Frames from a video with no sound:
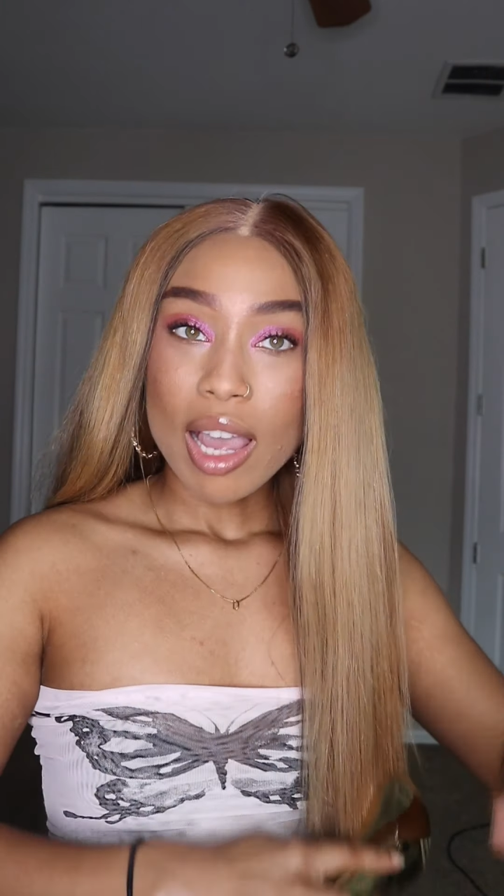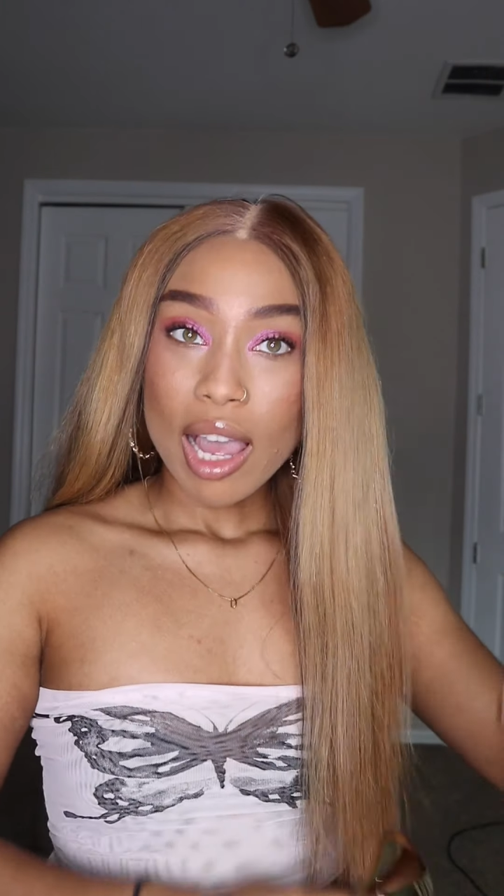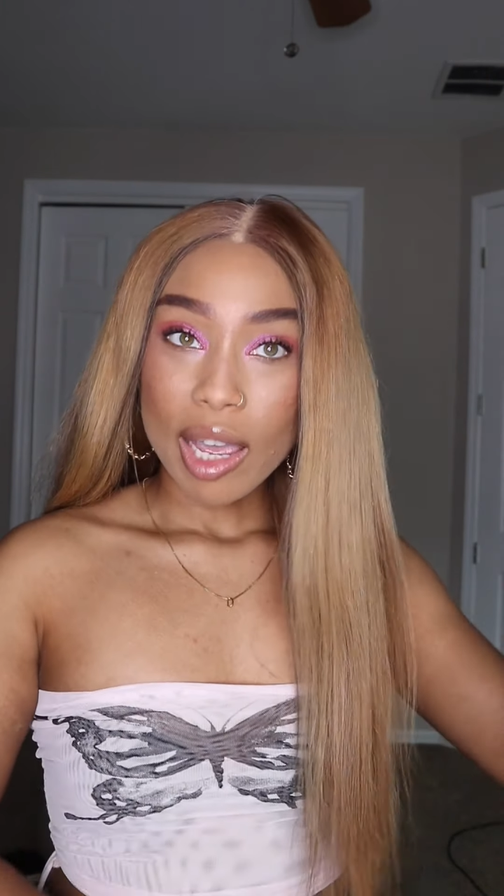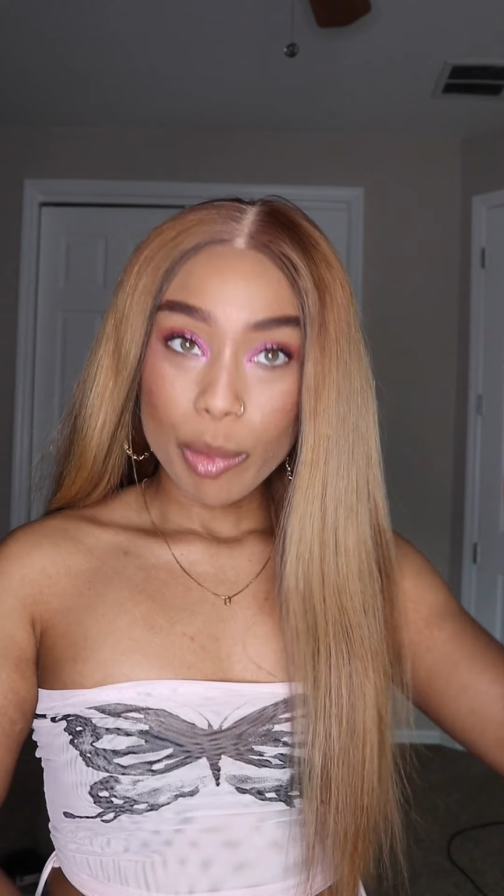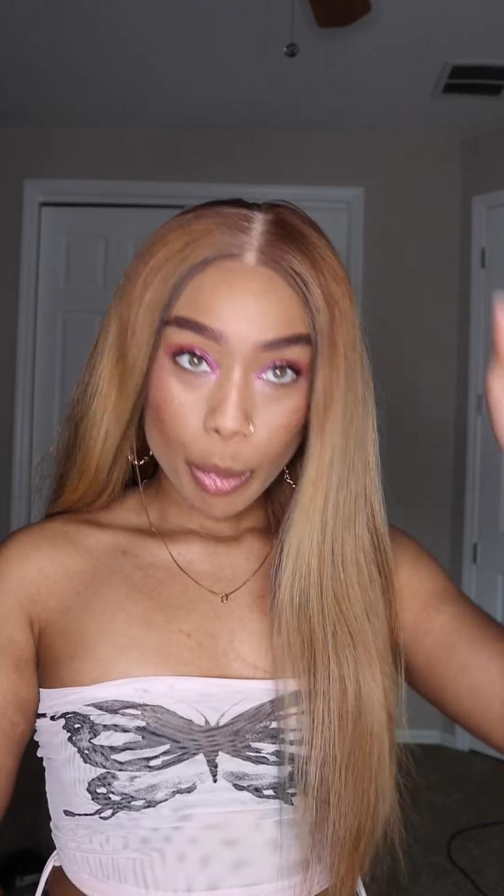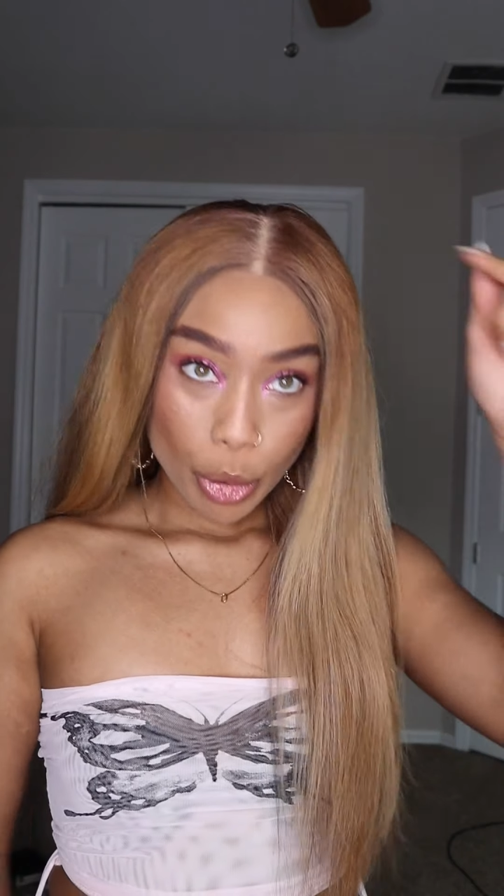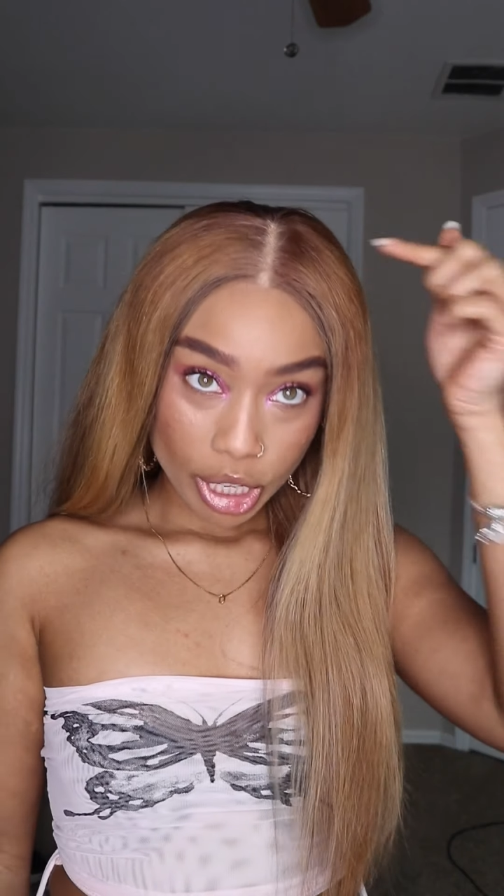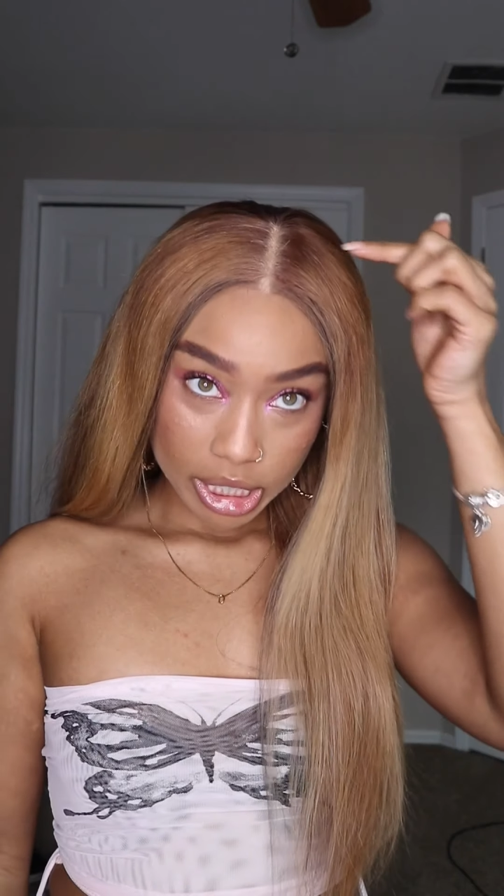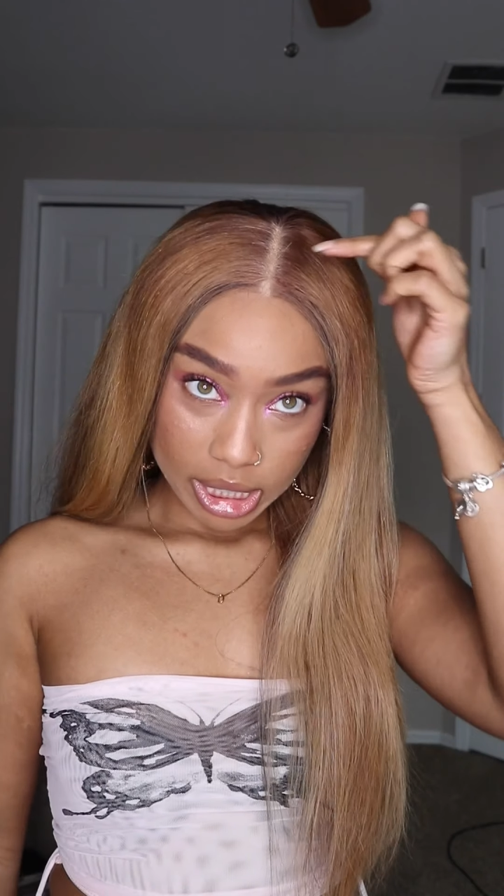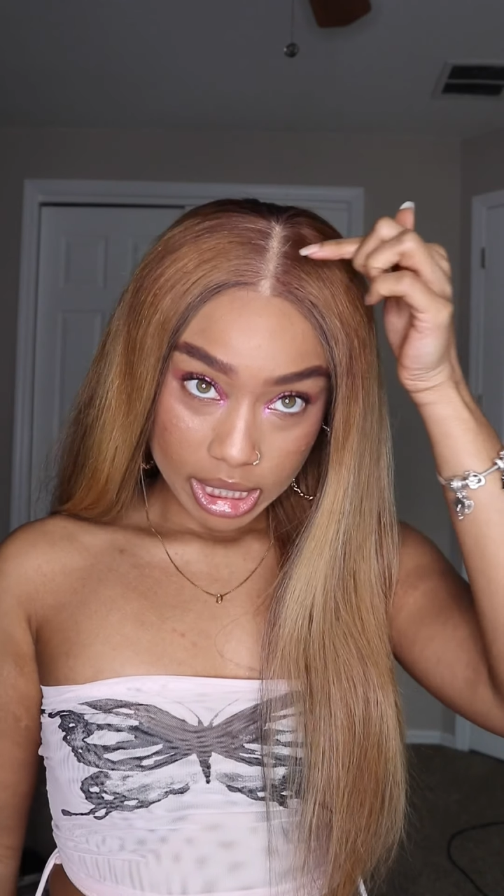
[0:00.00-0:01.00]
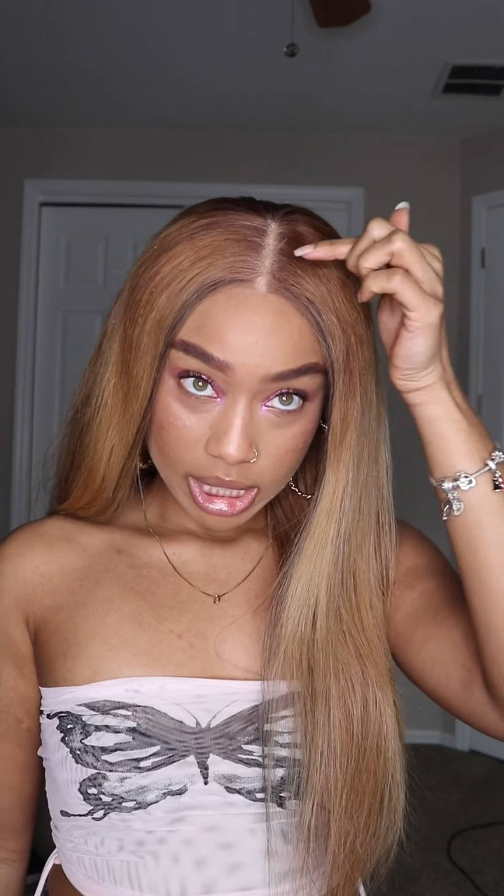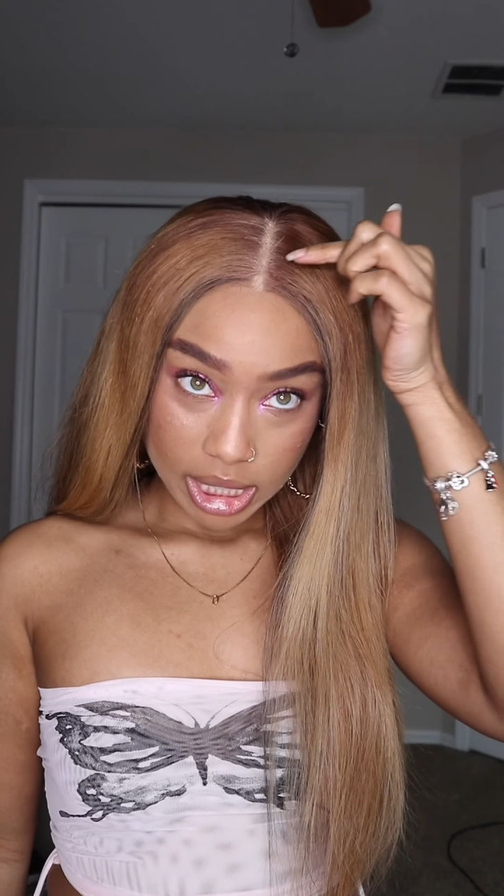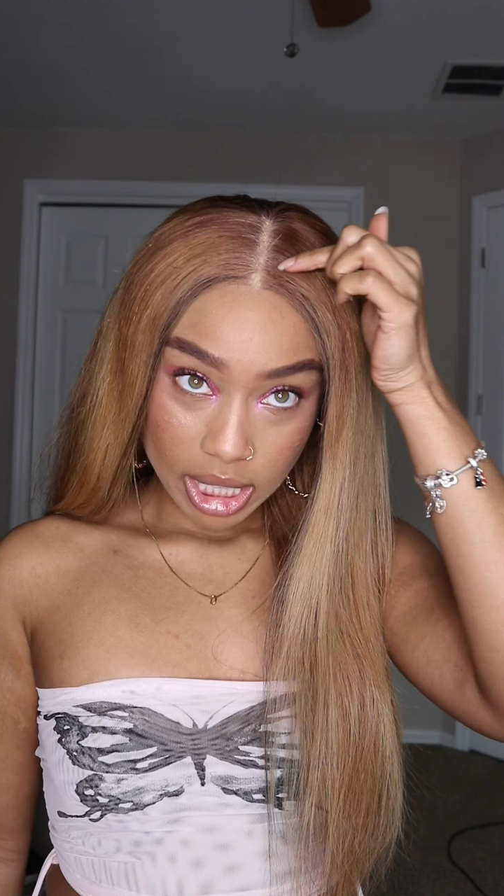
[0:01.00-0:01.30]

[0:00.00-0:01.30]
I put